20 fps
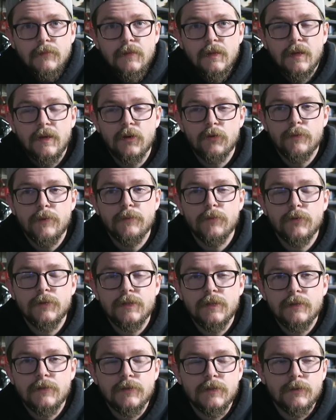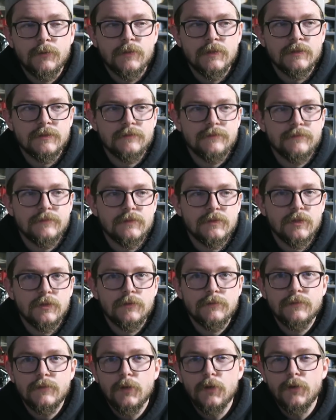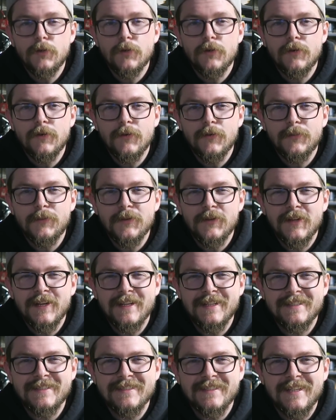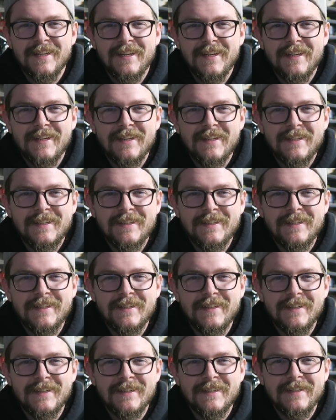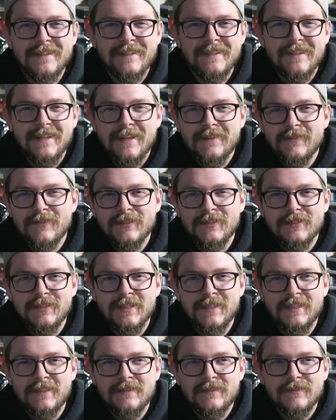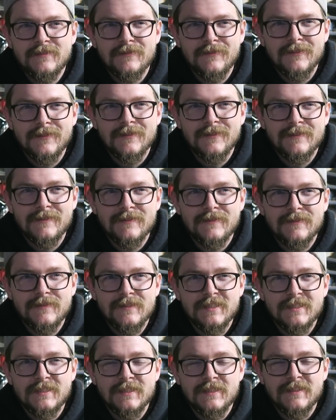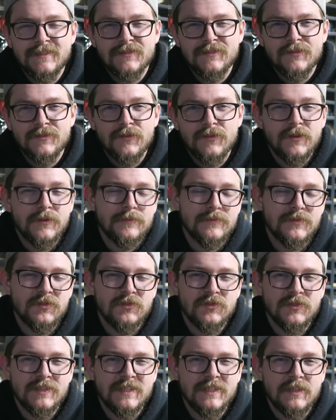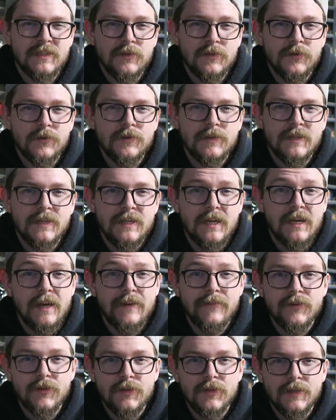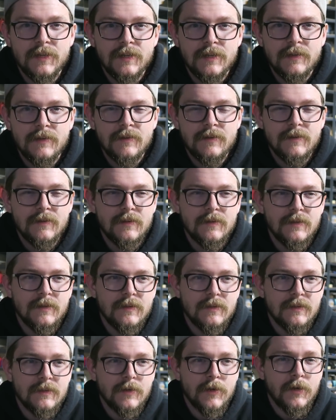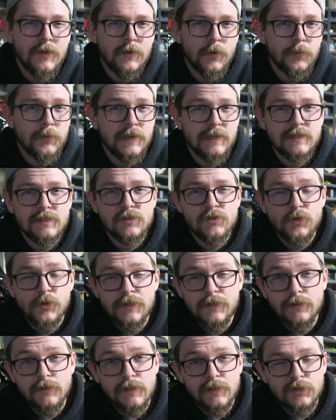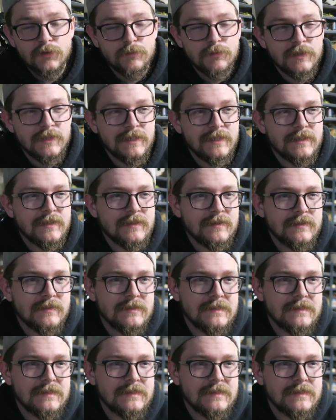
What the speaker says: I don't remember what the other thing was. So, hope you guys have a good night. Or, let's see, this will go up usually at noon. Have a good day. Hope you guys enjoyed your lunch break.